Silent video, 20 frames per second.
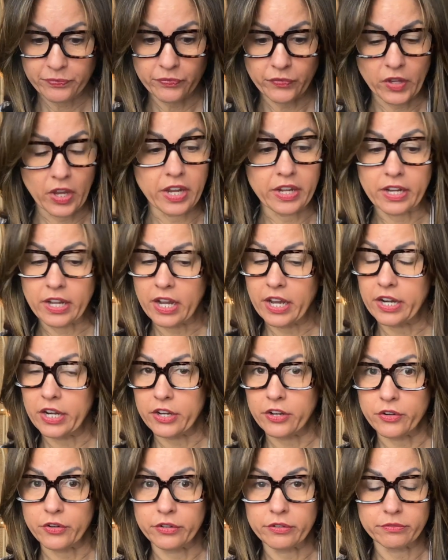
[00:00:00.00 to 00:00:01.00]
and cutting
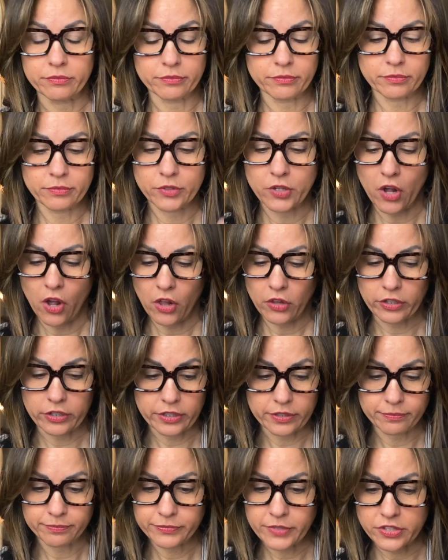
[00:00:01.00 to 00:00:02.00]
your
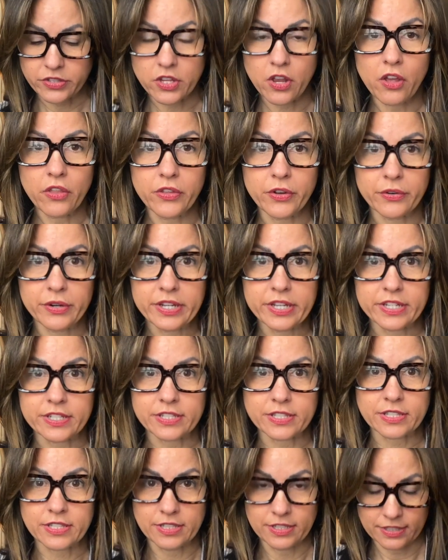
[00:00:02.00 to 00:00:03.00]
collar, that's all there
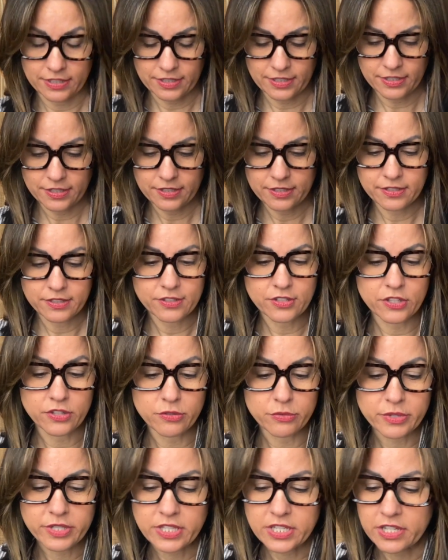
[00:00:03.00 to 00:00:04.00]
is to
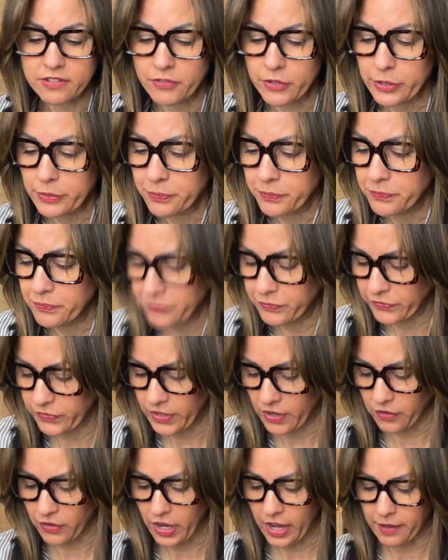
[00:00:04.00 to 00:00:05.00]
the receiver.
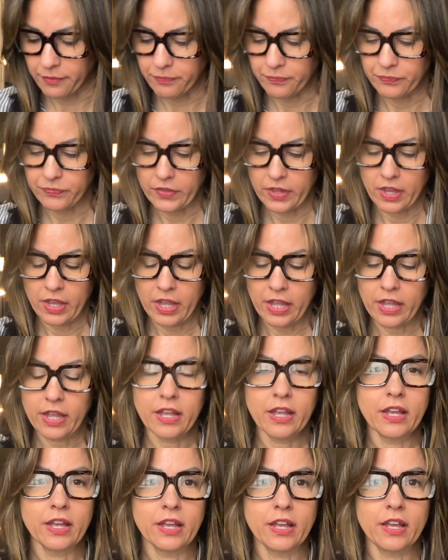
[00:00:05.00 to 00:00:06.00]
Okay,
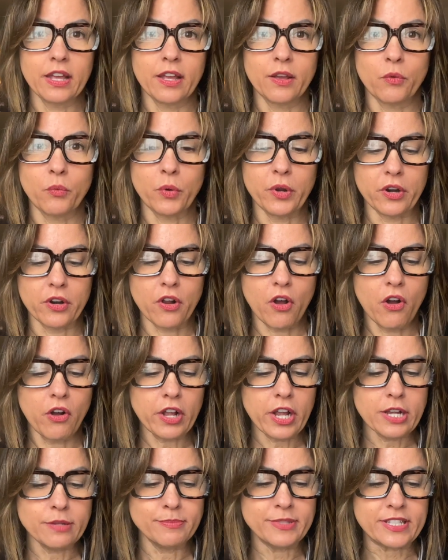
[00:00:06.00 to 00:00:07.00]
what it all
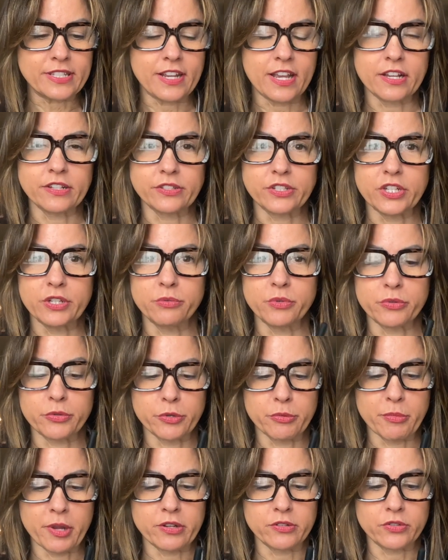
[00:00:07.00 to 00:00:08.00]
comes down to with
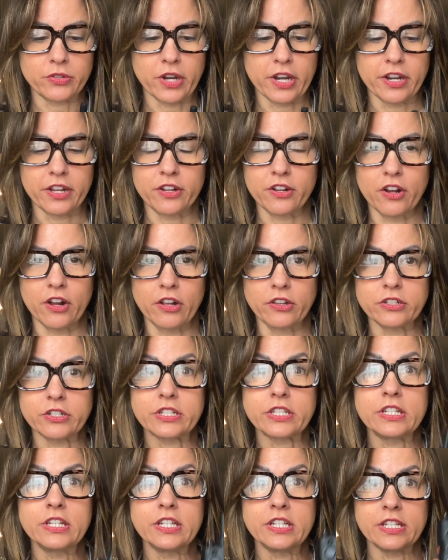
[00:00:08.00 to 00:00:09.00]
remote training
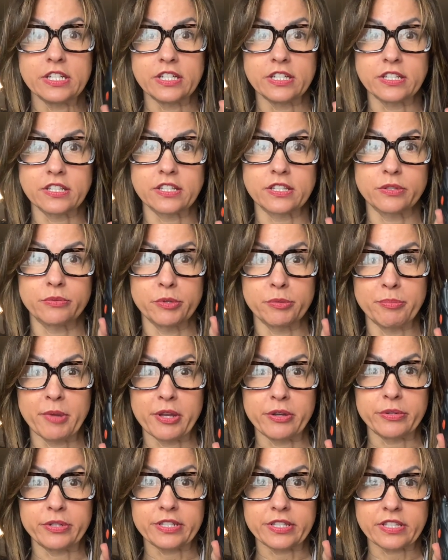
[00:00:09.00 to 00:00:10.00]
collars is the
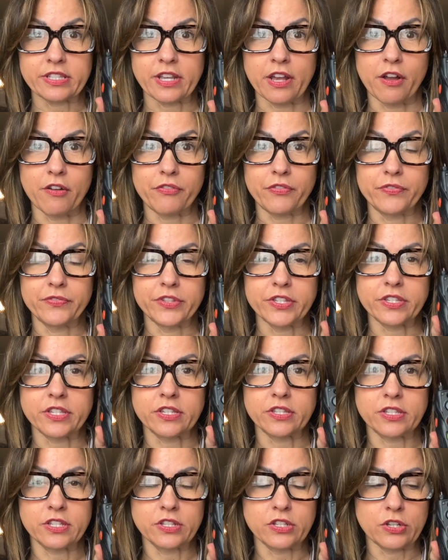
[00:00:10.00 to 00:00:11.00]
remote itself. This
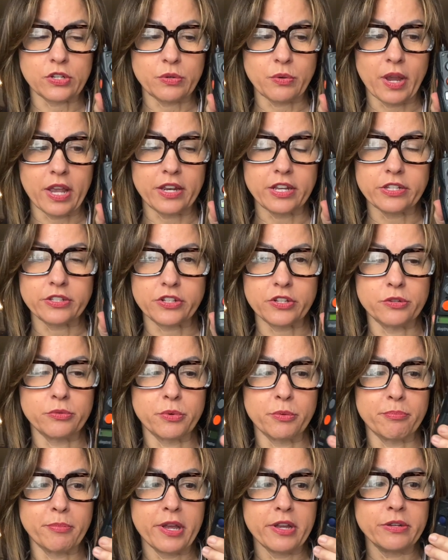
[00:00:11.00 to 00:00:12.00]
is the 282
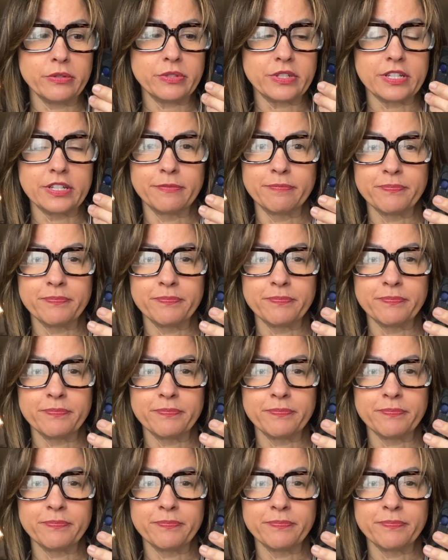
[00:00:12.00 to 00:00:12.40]
remote.